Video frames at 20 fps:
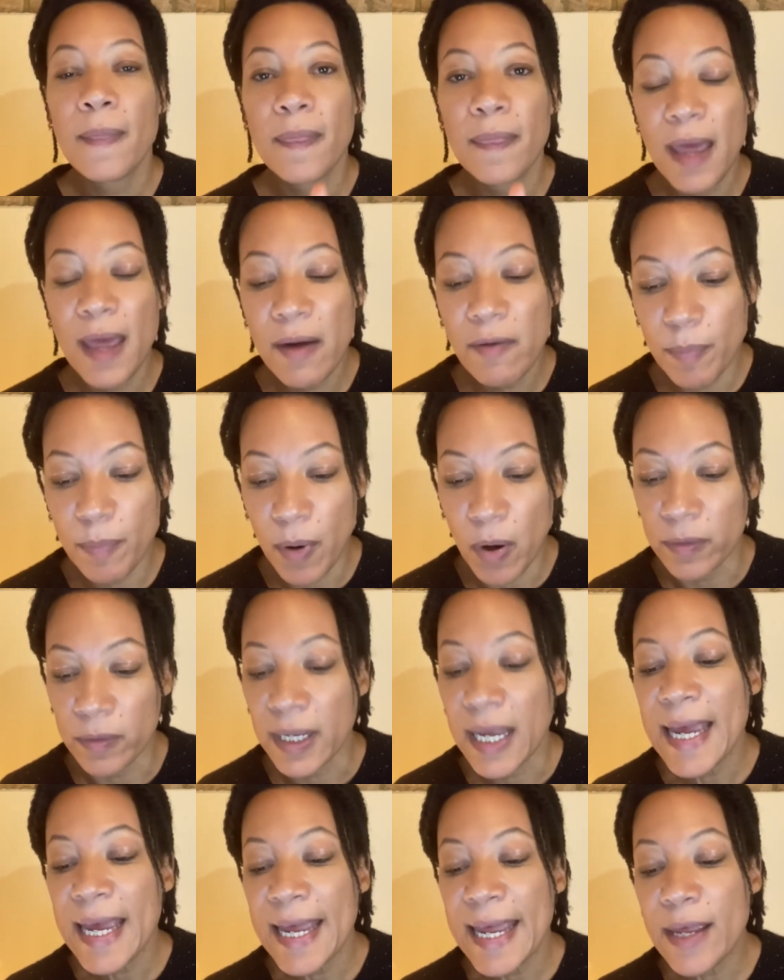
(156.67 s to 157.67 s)
Thereupon
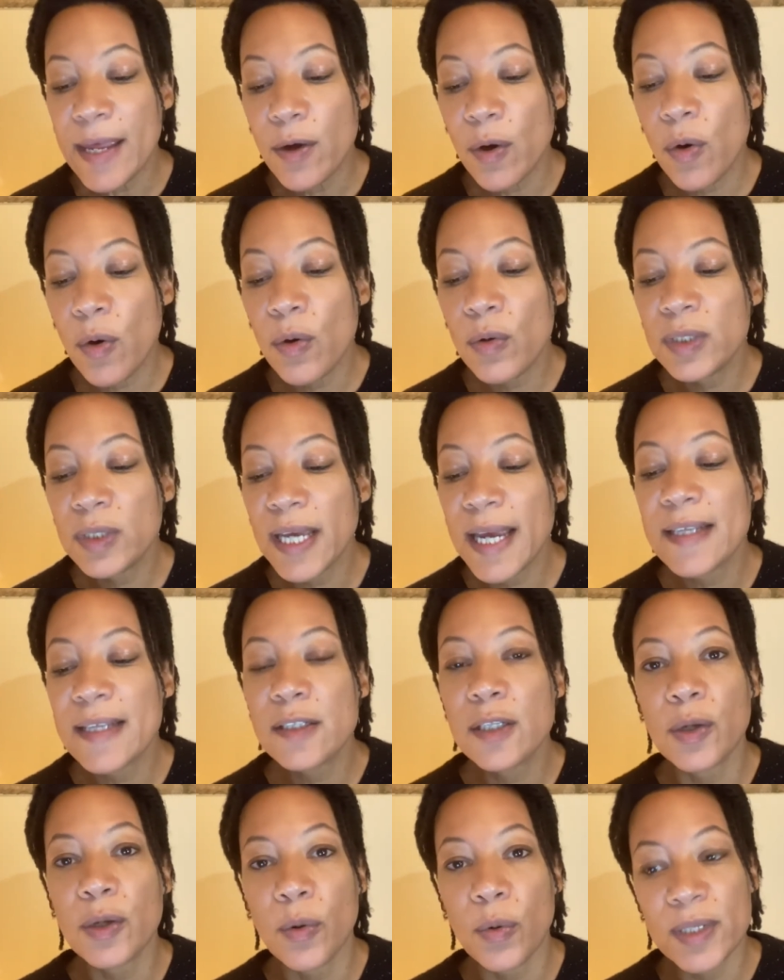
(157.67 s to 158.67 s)
he called
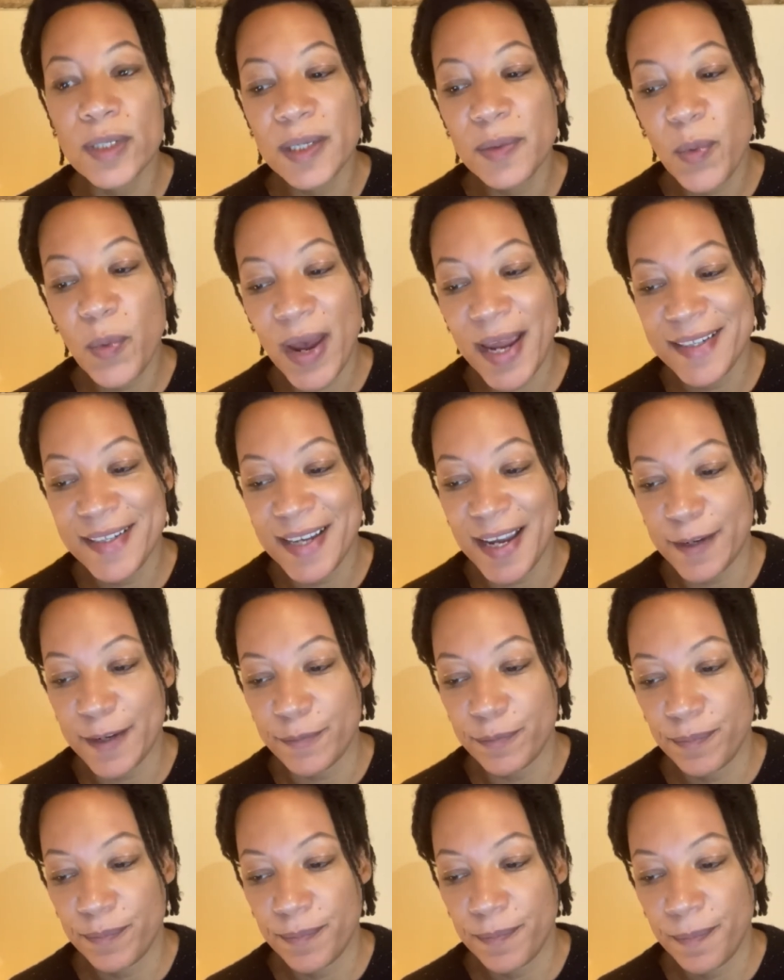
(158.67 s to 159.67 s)
his lord-in-waiting,
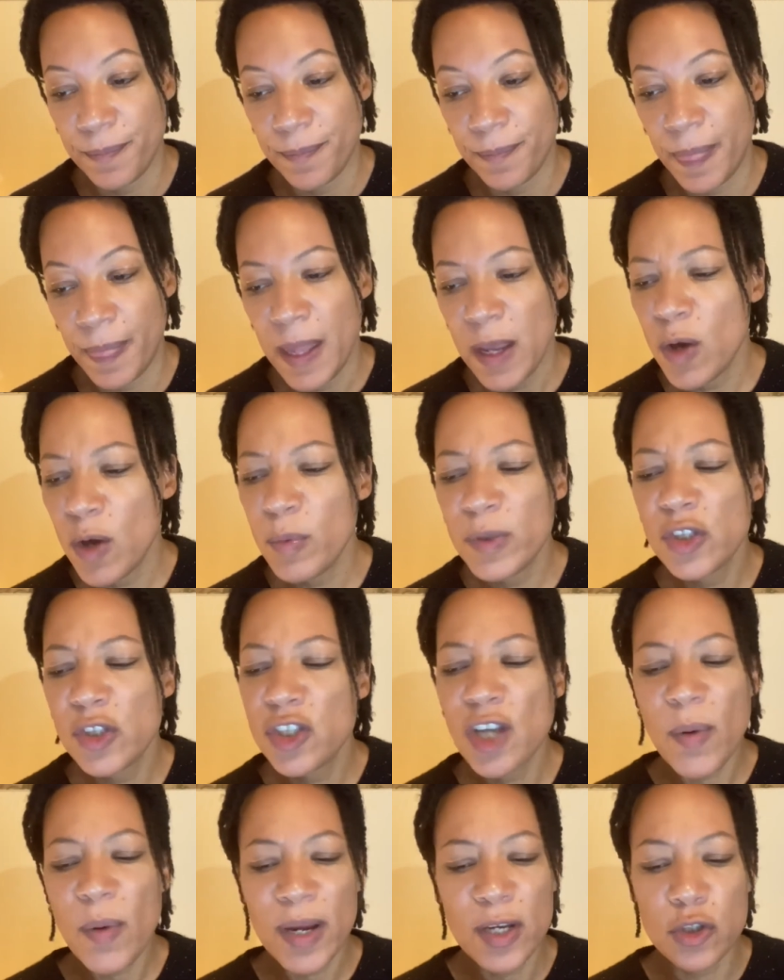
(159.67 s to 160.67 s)
who was
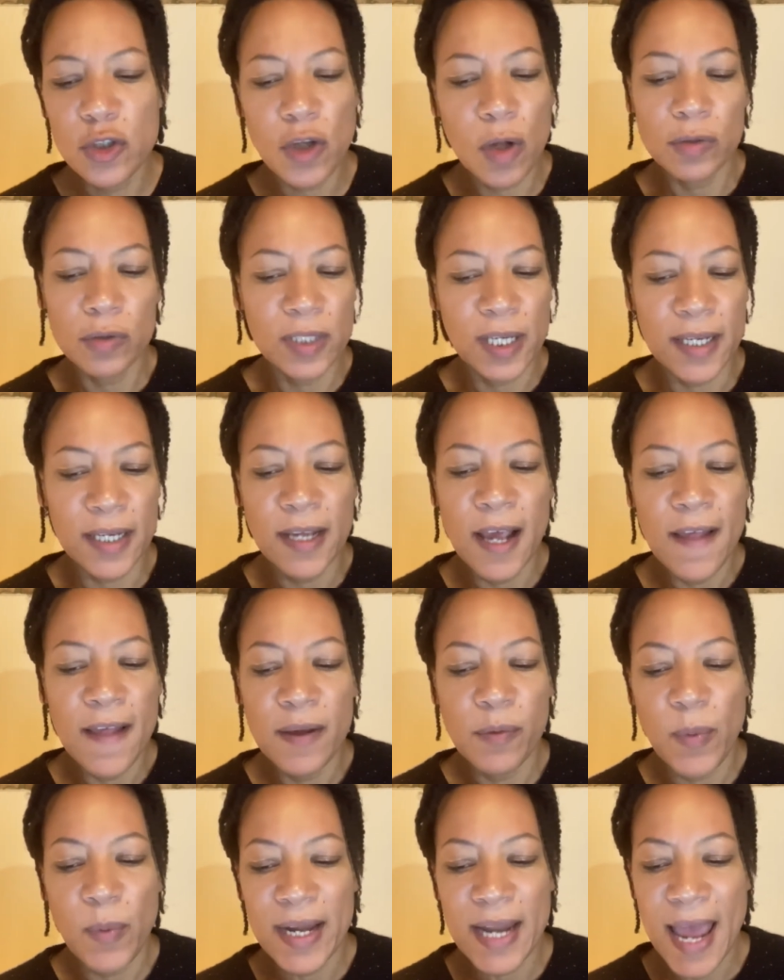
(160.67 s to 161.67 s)
so exalted
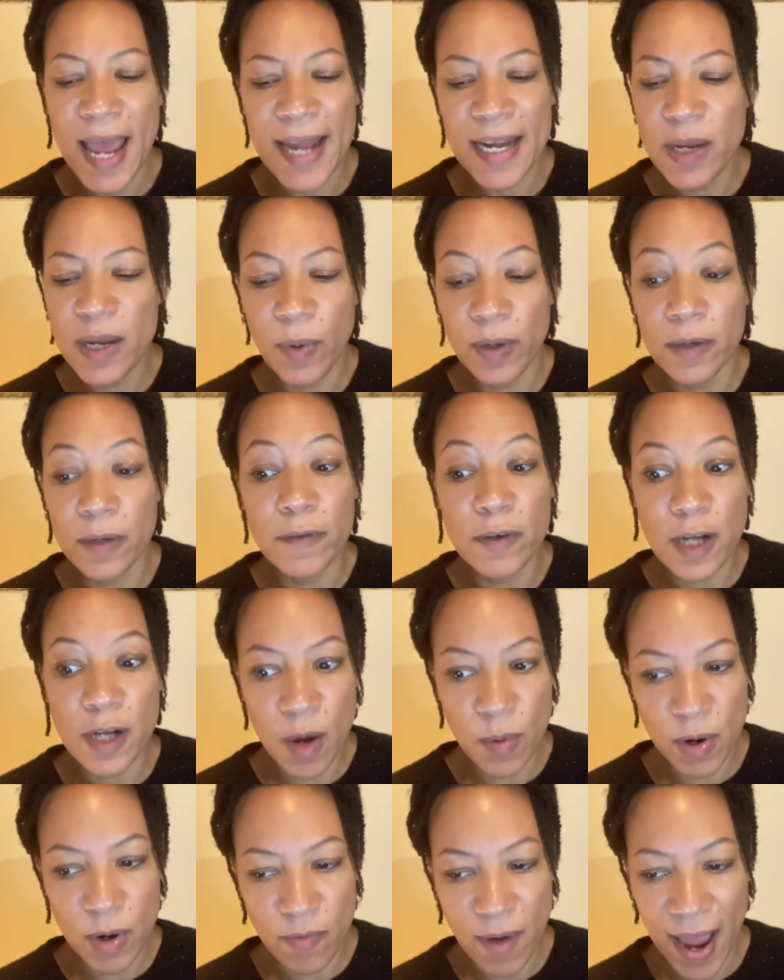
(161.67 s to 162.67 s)
that when any one of
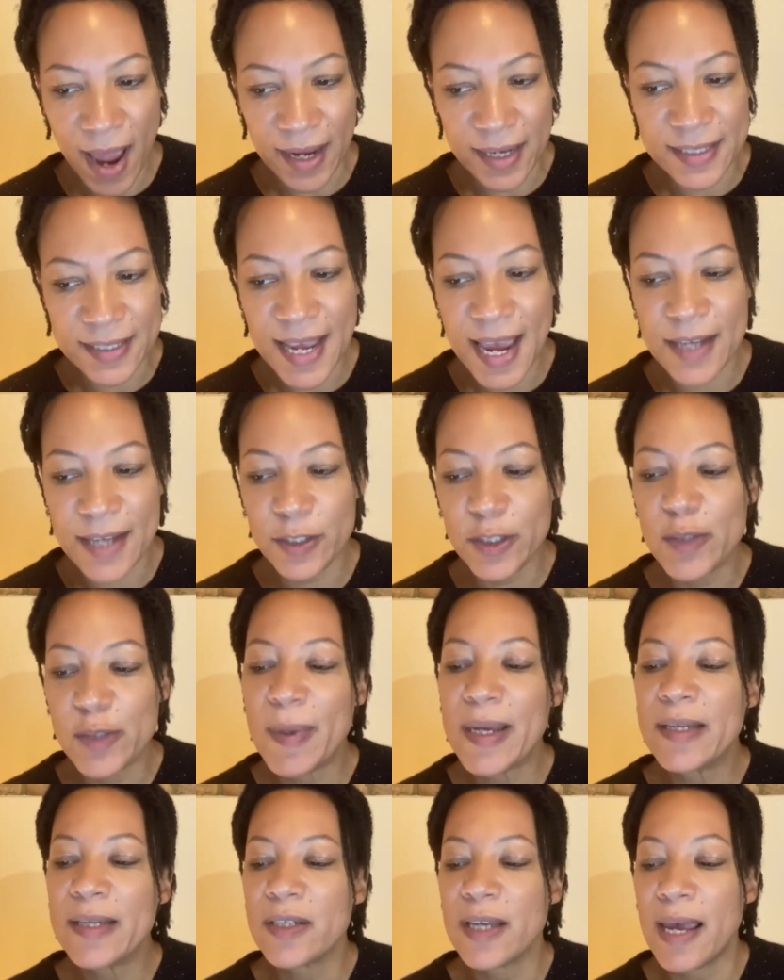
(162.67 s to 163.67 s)
lower rank dared to
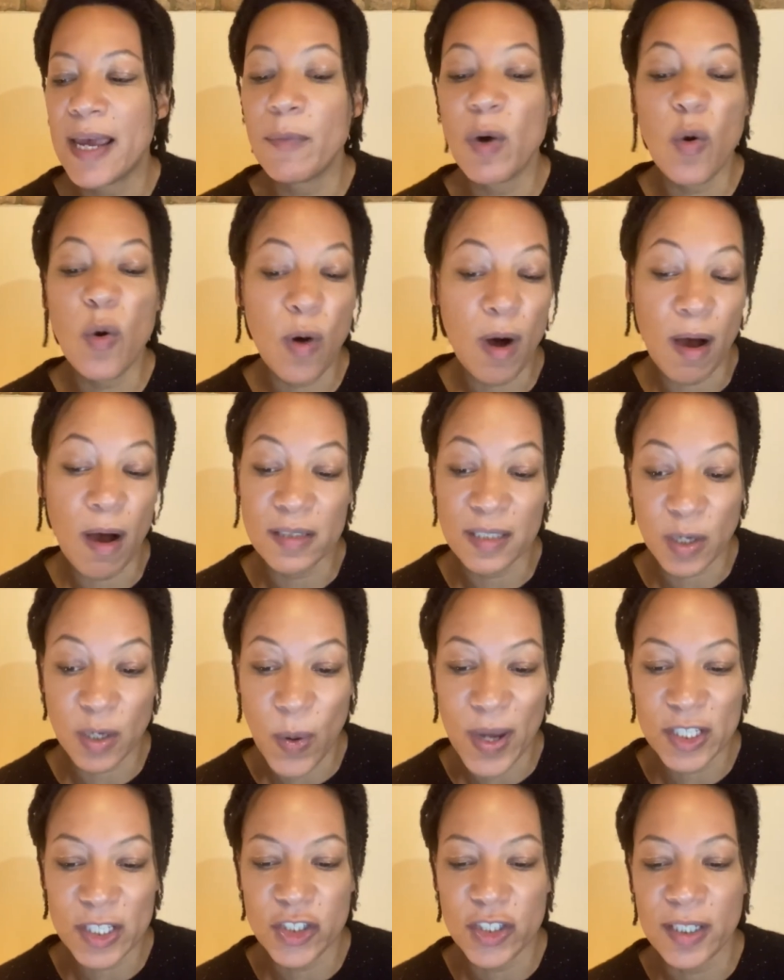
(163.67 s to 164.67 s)
speak to him or ask a
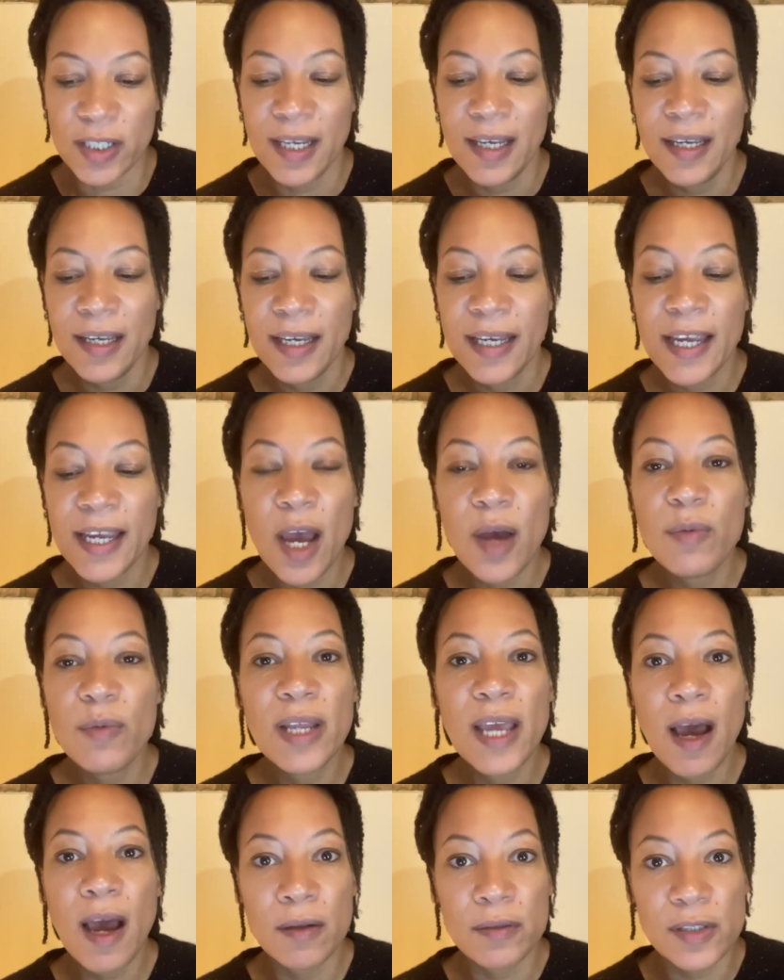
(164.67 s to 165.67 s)
question, he
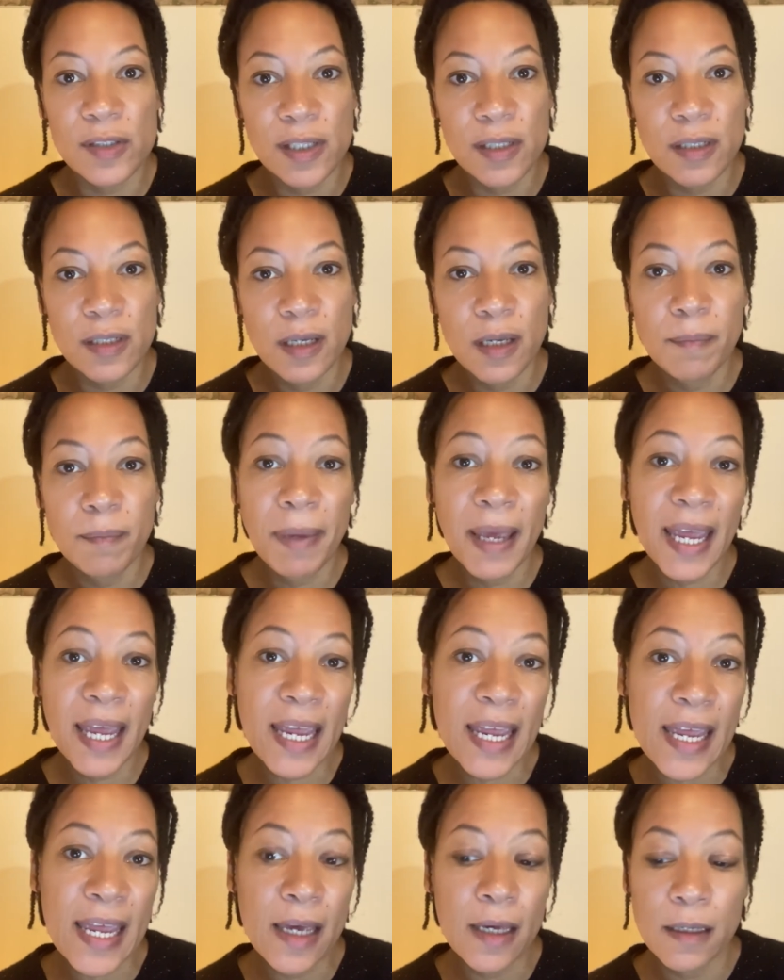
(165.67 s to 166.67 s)
only answered
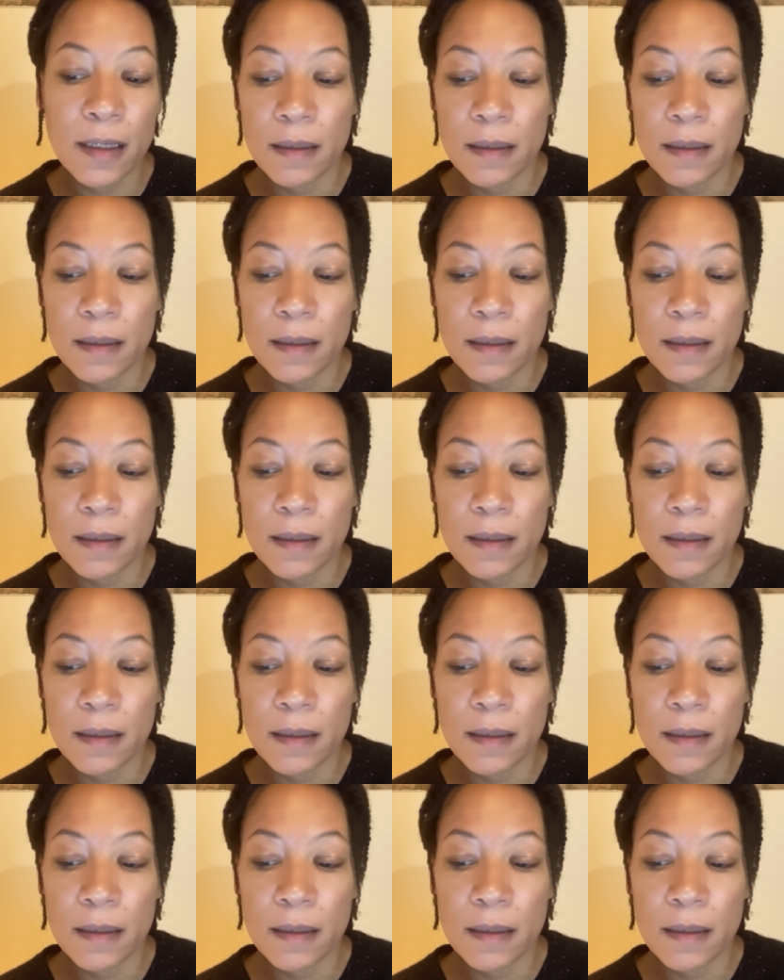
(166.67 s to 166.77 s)
P,